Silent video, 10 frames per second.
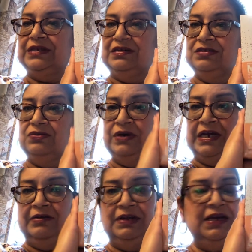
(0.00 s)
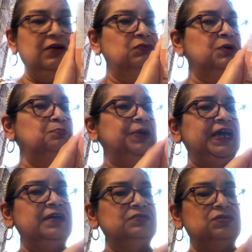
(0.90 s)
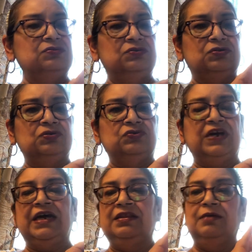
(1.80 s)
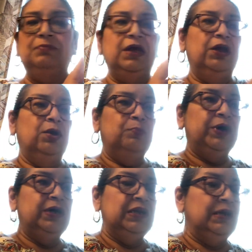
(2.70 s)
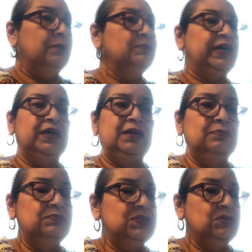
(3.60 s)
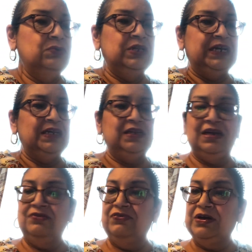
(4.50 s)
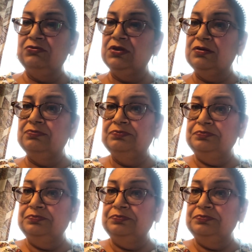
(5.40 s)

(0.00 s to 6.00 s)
So I only got one pack to, to try them. But um, I am so glad that I found them.